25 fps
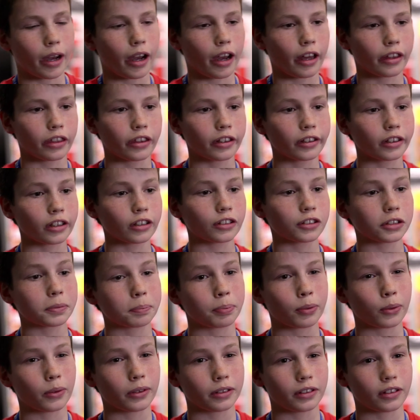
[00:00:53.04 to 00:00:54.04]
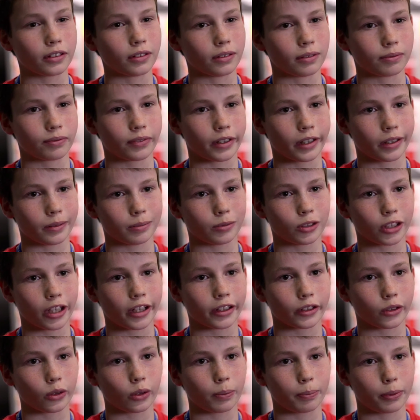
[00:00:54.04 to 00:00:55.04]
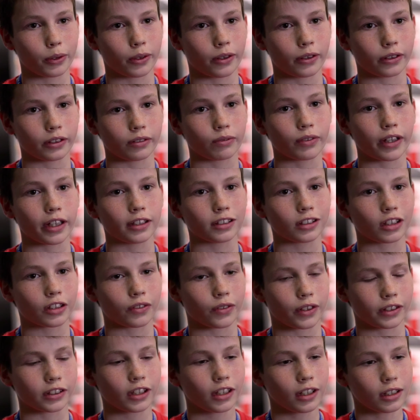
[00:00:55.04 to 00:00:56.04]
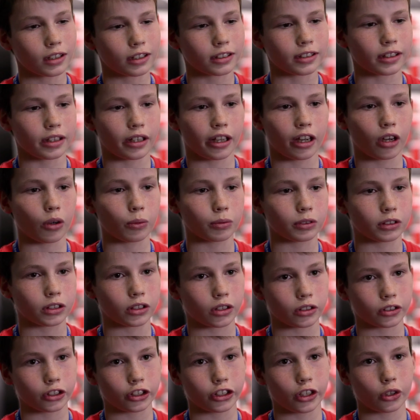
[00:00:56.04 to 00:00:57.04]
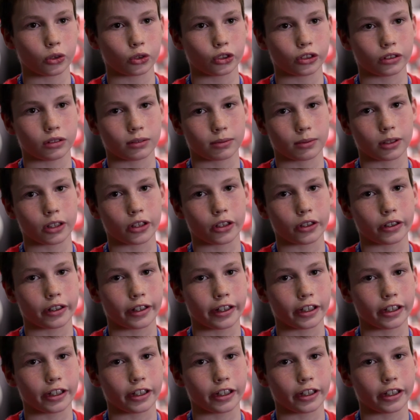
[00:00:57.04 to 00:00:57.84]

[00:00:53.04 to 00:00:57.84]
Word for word: I think it's important that Jaguar put on events like this because it helps young children learn